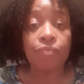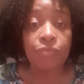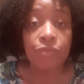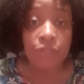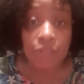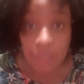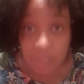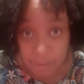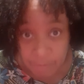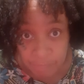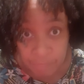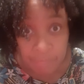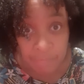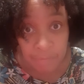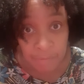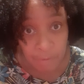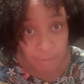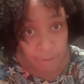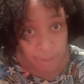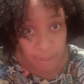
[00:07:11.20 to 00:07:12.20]

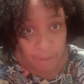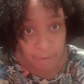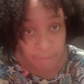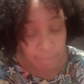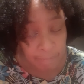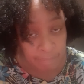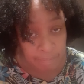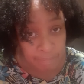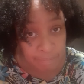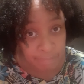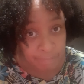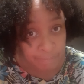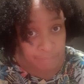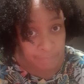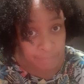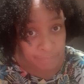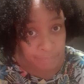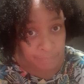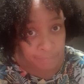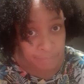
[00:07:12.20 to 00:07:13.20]
tough, okay?
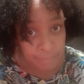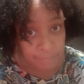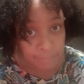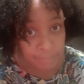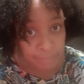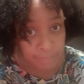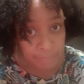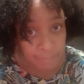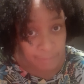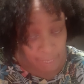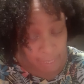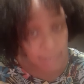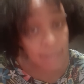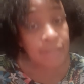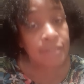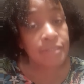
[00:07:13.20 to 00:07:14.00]
Like I